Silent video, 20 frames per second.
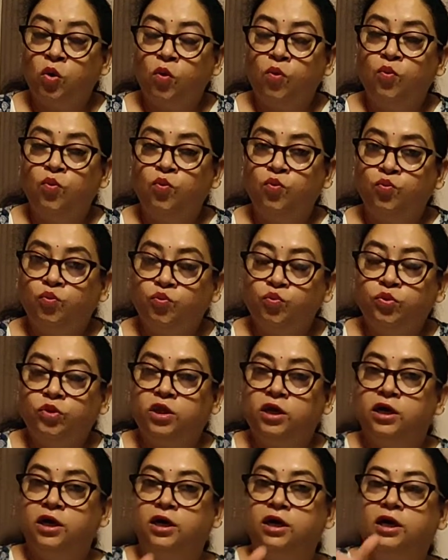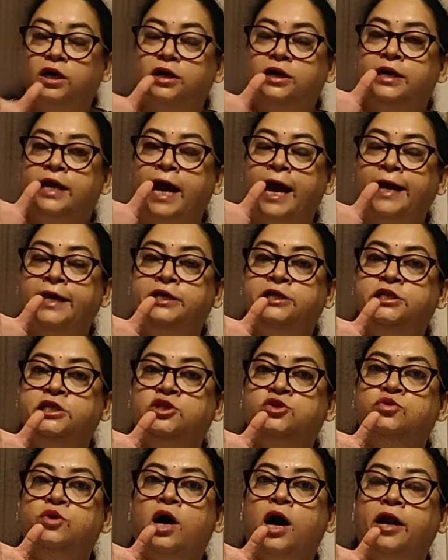So the
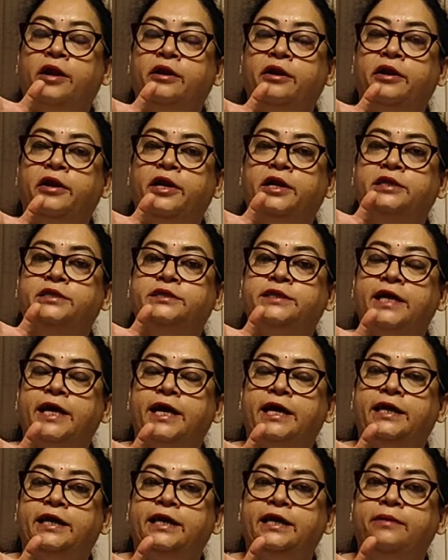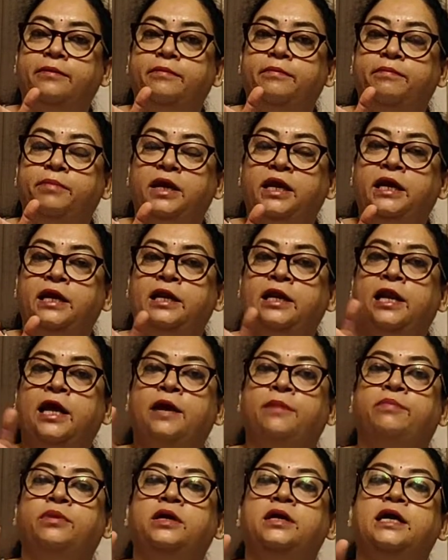90 to 110
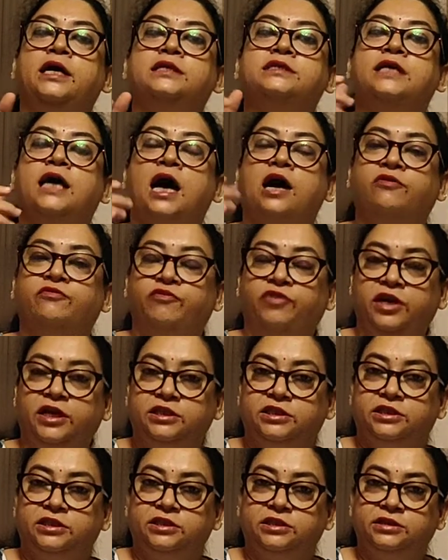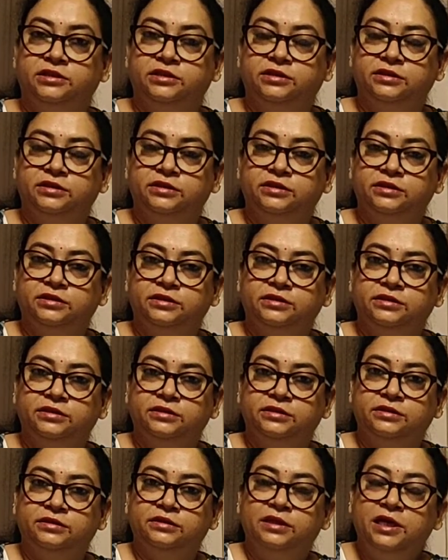being labeled as average
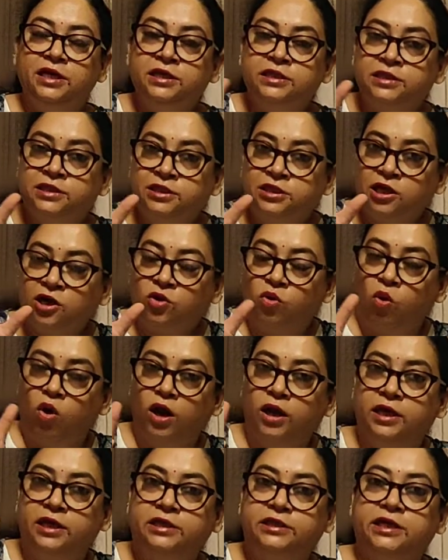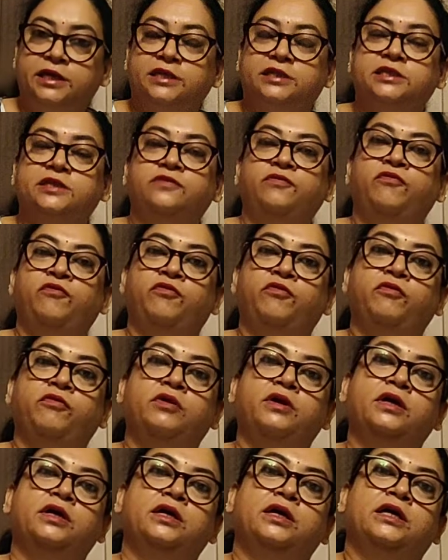is the
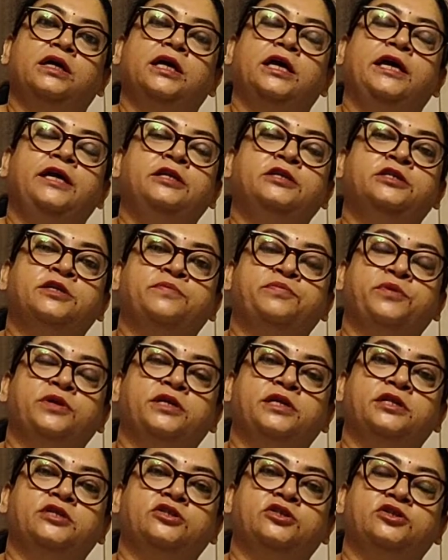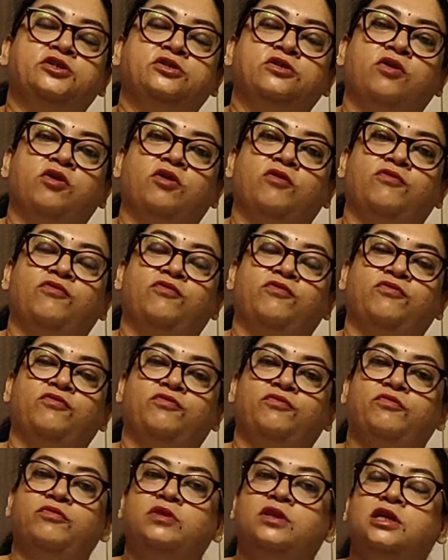qualitative interpretation
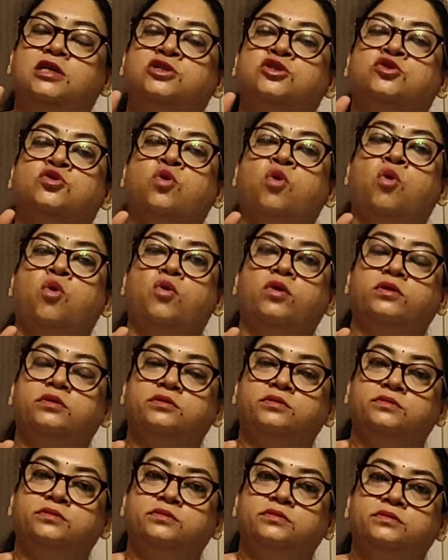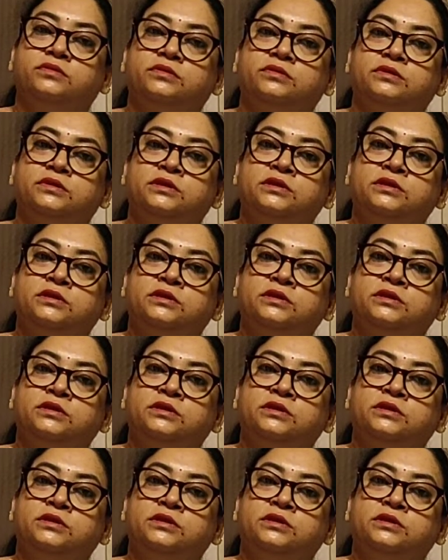of the score.